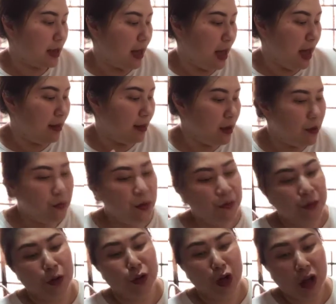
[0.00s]
And even
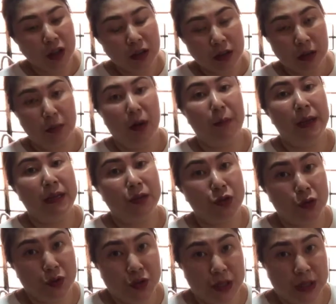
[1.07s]
for non-Thermomix
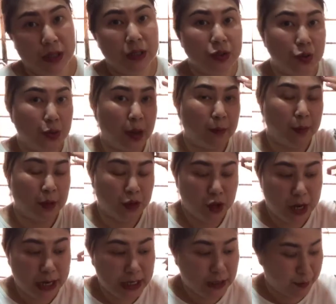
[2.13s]
users, you can
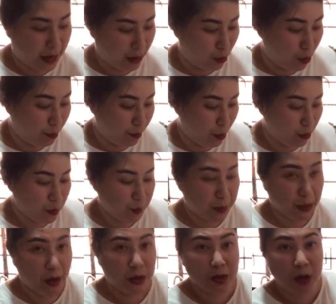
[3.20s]
purchase my cookbooks
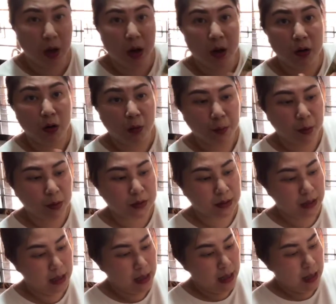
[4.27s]
because all cookbooks
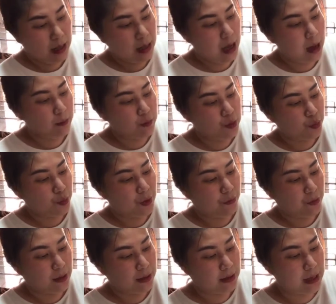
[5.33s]
comes with
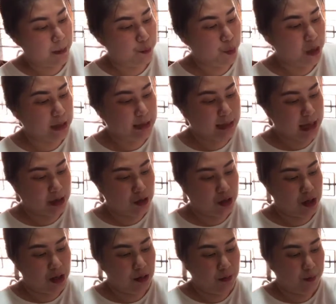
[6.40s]
a separate
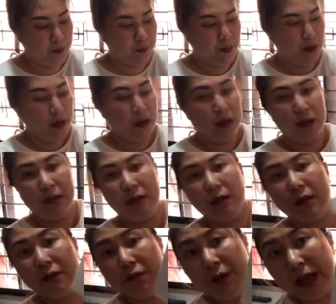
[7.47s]
section, the
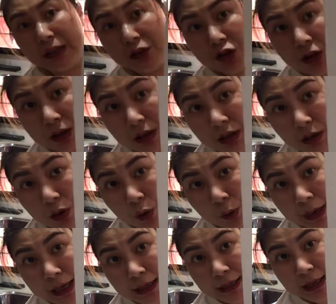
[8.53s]
conventional
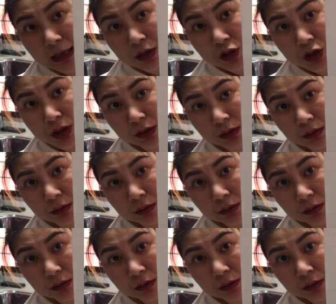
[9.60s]
cooking section.